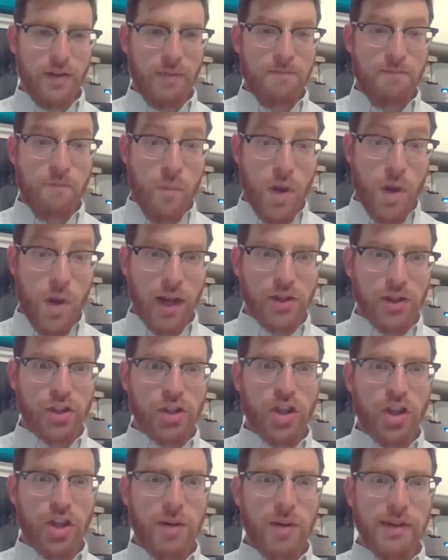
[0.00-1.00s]

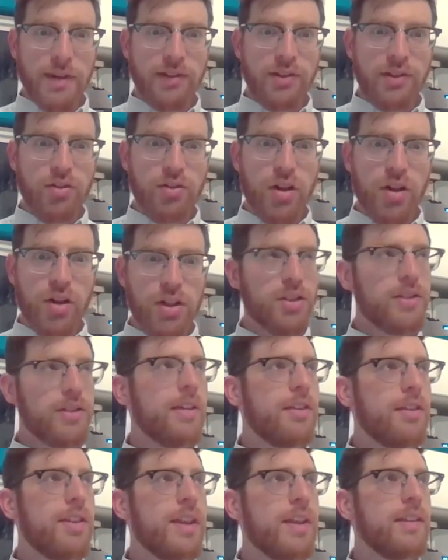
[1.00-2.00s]
lunchtime. There's structures,
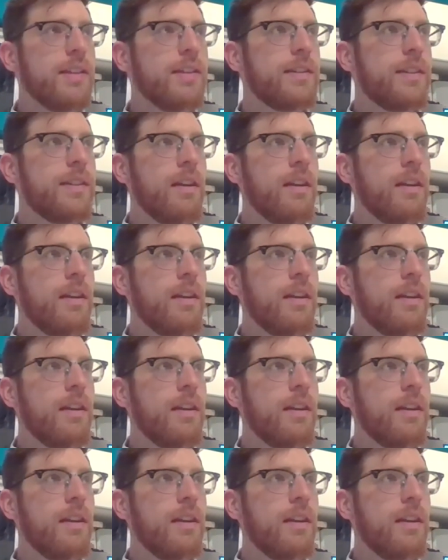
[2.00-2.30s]
there are things,